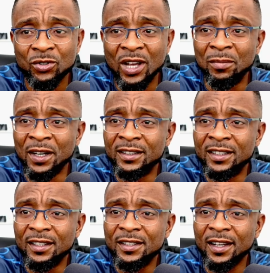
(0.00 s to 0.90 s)
played
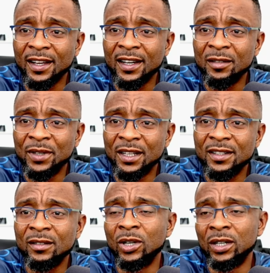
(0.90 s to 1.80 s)
this clip
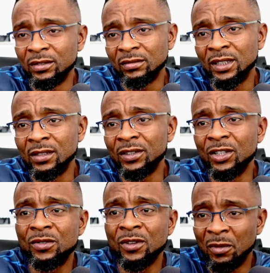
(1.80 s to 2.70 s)

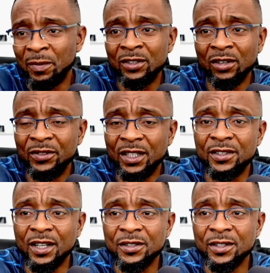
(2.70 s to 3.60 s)
part of this
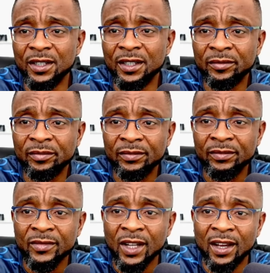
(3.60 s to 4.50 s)
yesterday.
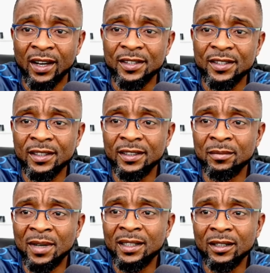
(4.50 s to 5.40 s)
And I said, the
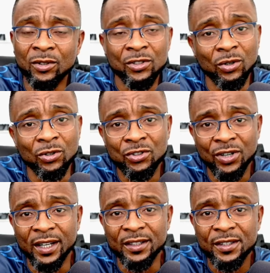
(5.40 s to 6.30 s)
man looks so
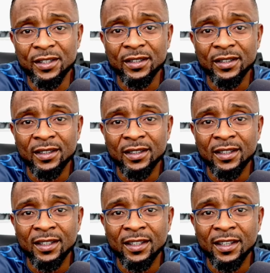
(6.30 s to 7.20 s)
stressed.
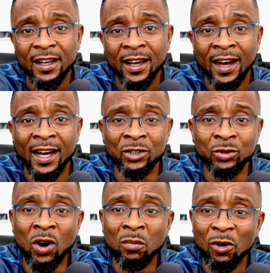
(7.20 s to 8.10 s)
And
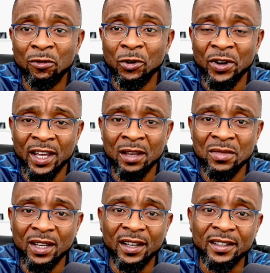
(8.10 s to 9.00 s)
one mofo came
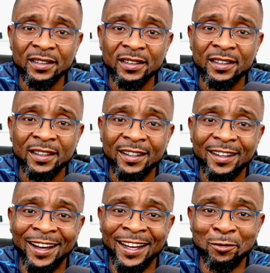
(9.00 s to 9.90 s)
here.
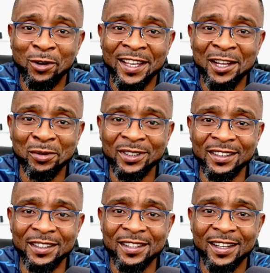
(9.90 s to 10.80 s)
And I go, guess what he
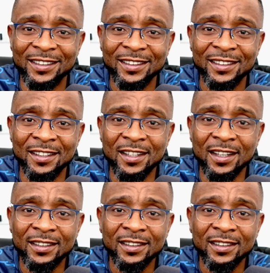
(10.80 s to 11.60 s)
said? He said,